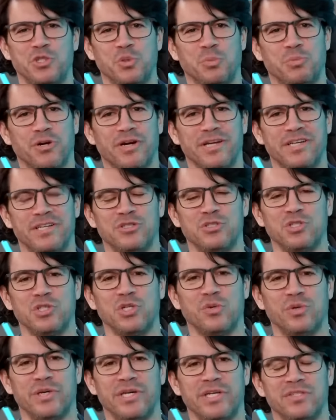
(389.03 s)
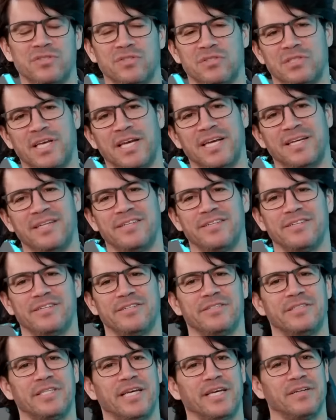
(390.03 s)
you'll probably disagree and say
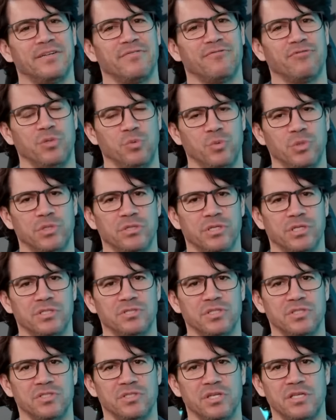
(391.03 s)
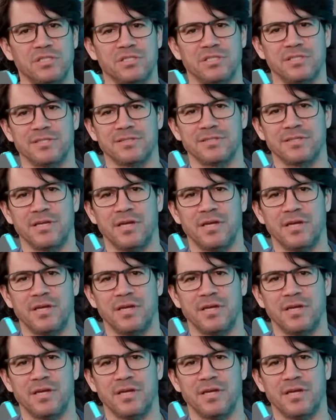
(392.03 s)
that free will does exist.